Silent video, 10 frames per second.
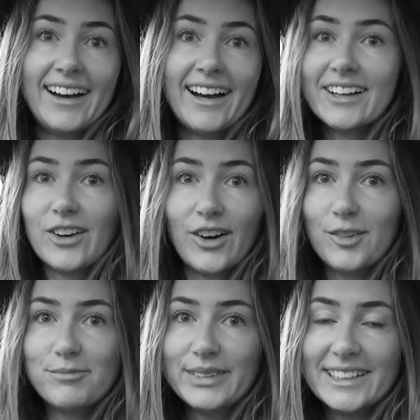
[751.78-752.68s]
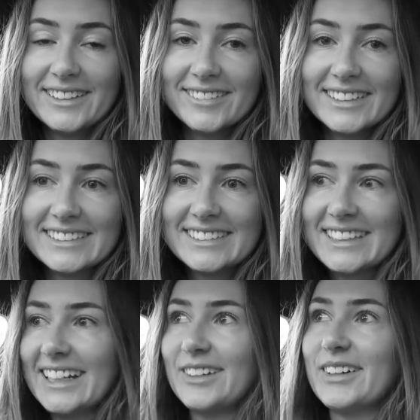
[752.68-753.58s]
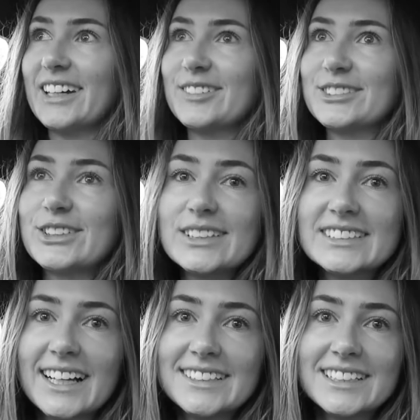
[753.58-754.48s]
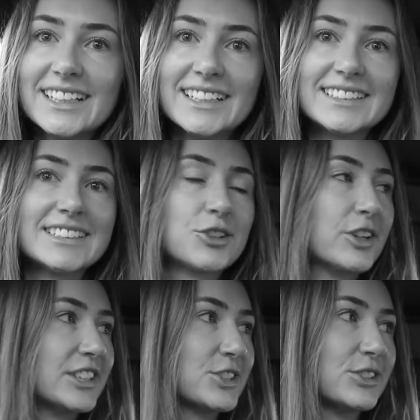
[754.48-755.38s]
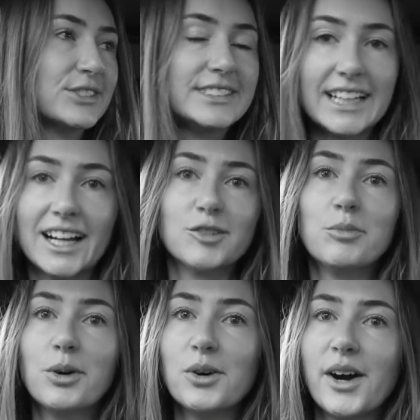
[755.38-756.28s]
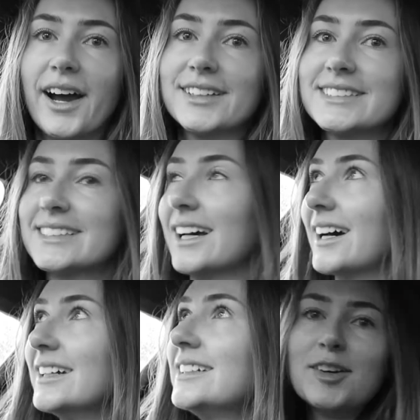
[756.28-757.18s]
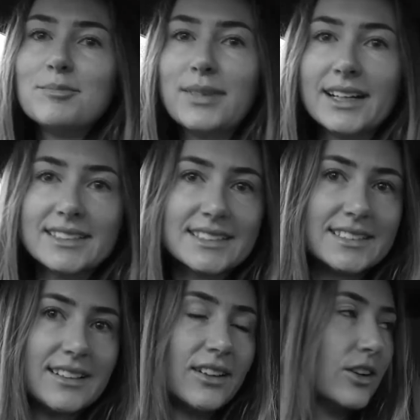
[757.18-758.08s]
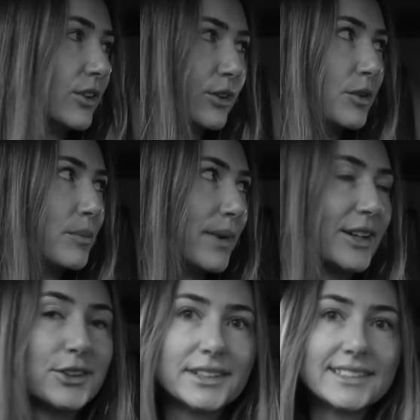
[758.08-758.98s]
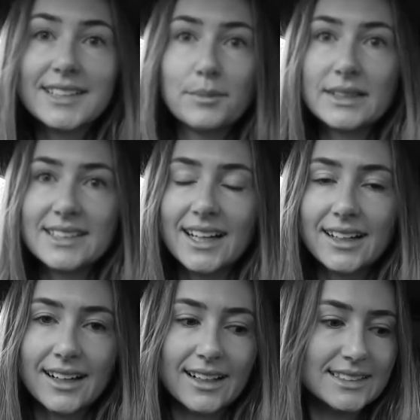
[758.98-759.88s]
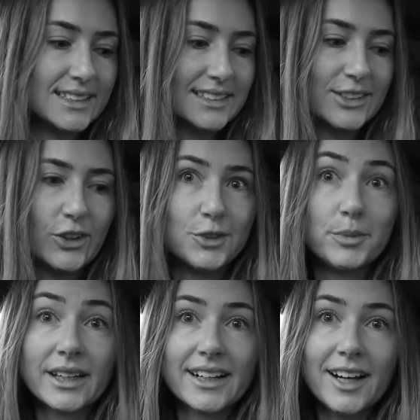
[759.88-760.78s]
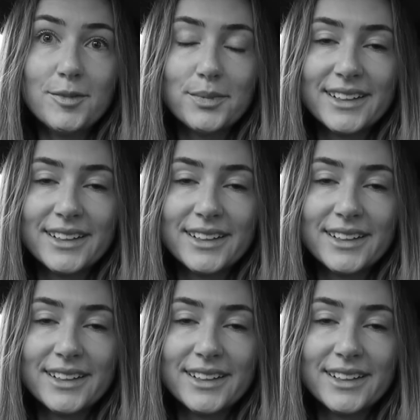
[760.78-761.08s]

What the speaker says: I can't believe it. Anyway, I'm so excited. It's torrential downpour outside, but oh my goodness, I'm excited, guys. Let's go and pick it up.